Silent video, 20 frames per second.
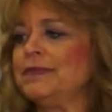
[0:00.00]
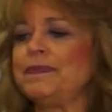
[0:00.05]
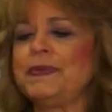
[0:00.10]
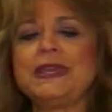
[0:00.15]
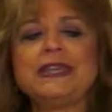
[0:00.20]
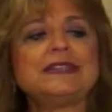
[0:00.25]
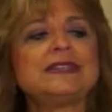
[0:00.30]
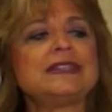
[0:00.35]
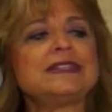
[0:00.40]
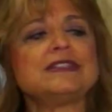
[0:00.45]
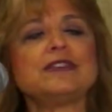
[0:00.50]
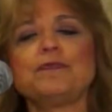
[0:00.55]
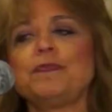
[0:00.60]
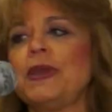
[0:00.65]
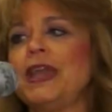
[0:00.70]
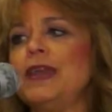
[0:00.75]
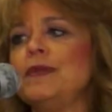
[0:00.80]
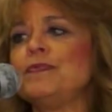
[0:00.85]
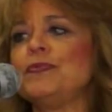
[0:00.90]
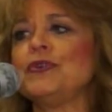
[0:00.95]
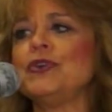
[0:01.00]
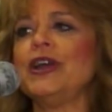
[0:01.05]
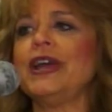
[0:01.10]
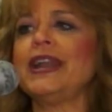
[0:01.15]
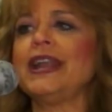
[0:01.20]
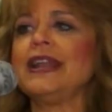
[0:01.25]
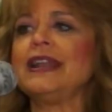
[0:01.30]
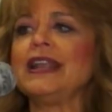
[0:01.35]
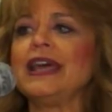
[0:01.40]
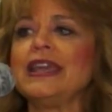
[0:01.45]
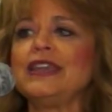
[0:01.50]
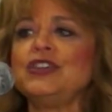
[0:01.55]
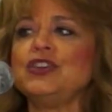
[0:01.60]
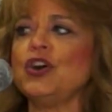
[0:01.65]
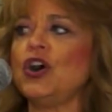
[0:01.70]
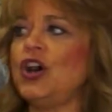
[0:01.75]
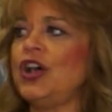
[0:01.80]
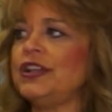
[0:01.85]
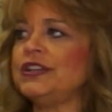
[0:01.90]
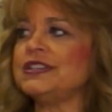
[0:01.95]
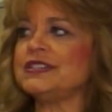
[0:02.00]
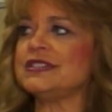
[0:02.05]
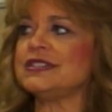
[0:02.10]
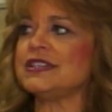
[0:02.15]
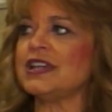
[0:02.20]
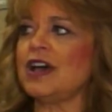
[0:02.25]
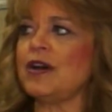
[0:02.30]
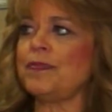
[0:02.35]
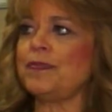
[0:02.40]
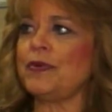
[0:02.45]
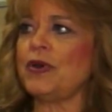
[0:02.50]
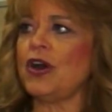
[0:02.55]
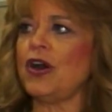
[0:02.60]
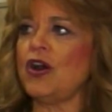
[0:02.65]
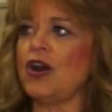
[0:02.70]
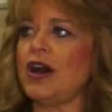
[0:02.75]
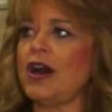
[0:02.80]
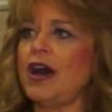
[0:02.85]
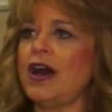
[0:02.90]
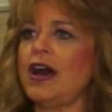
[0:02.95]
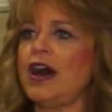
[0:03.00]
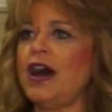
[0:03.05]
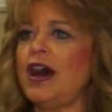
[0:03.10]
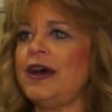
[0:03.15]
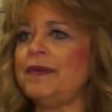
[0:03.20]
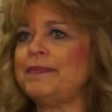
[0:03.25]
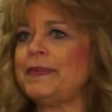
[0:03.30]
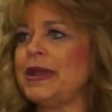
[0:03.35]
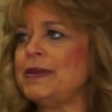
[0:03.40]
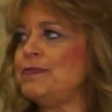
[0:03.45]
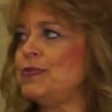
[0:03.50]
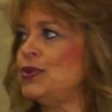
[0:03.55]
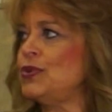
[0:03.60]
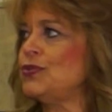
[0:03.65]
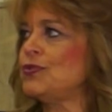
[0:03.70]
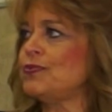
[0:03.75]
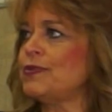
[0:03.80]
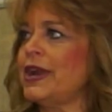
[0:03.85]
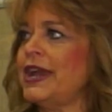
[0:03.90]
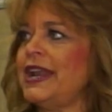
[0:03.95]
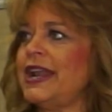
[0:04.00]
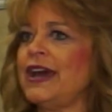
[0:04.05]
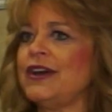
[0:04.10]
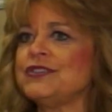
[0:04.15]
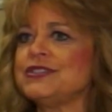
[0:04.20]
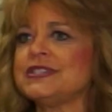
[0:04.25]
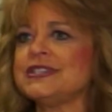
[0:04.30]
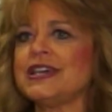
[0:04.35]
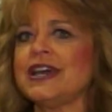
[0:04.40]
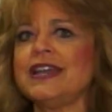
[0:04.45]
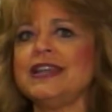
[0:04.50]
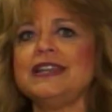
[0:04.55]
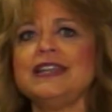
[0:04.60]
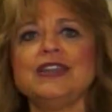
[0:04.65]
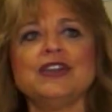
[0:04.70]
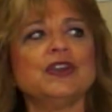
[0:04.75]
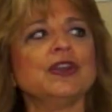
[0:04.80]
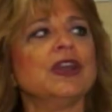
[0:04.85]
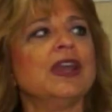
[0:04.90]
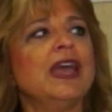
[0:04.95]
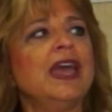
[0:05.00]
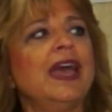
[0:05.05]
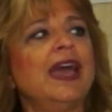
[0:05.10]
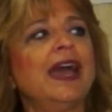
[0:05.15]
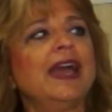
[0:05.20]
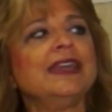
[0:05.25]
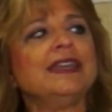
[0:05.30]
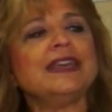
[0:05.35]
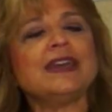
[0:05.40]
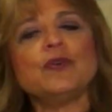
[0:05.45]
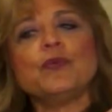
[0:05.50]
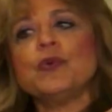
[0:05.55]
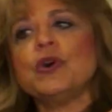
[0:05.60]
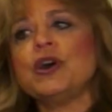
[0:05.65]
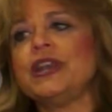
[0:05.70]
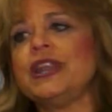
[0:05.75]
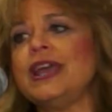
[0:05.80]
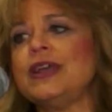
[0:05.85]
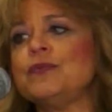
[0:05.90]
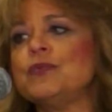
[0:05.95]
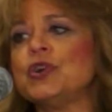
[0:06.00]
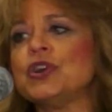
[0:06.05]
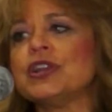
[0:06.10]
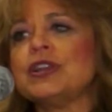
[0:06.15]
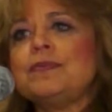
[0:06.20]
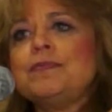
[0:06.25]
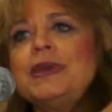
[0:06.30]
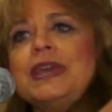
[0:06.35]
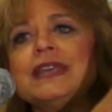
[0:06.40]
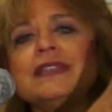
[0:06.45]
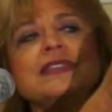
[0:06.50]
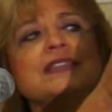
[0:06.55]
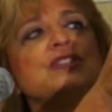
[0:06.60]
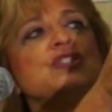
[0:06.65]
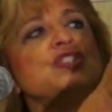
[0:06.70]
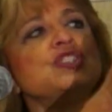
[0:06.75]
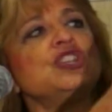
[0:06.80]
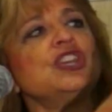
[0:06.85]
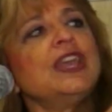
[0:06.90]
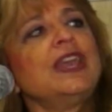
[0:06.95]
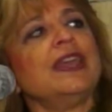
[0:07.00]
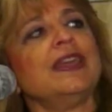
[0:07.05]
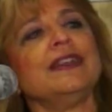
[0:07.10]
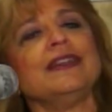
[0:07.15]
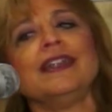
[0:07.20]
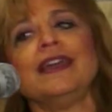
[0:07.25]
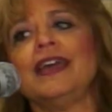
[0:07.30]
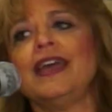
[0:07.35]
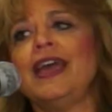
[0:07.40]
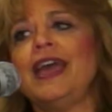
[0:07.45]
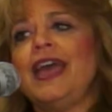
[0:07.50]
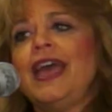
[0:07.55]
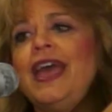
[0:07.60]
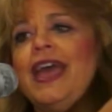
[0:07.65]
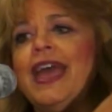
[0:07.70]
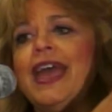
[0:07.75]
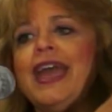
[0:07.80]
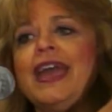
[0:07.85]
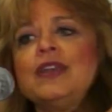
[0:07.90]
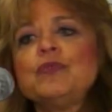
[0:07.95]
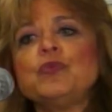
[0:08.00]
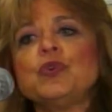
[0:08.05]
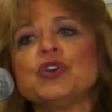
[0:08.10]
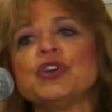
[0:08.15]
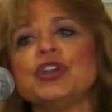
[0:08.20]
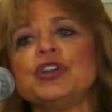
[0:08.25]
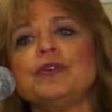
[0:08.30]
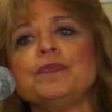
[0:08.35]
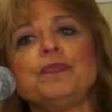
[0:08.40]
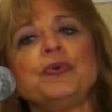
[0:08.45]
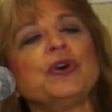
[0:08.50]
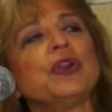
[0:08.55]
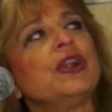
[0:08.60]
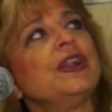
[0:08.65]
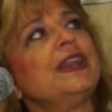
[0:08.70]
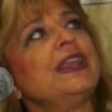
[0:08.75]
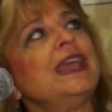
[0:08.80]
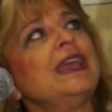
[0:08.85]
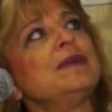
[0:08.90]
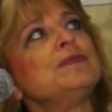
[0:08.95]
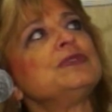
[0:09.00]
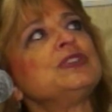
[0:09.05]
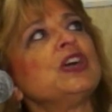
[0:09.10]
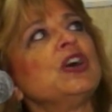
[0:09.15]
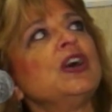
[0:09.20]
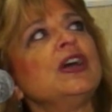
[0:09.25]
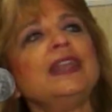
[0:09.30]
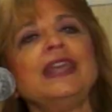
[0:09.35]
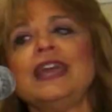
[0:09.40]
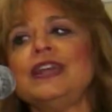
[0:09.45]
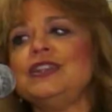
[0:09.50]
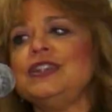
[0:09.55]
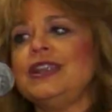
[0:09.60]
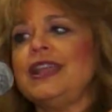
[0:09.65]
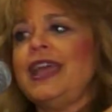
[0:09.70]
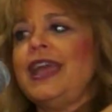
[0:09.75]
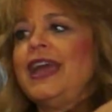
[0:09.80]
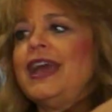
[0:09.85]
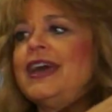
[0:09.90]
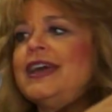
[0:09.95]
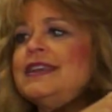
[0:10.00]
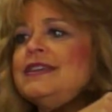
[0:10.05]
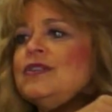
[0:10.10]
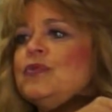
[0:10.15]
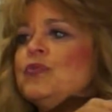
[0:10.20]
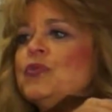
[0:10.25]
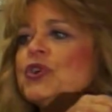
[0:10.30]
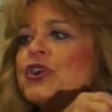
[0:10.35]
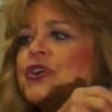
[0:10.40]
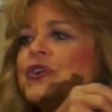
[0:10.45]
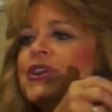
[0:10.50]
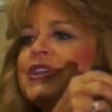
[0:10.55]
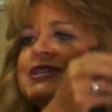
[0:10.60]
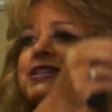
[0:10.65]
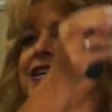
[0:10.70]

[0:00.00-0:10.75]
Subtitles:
pieces of paper, and I'd like you all to stop at my booth right outside here and get one, and we're going to make this chain. And we're going to put our names on, and we're going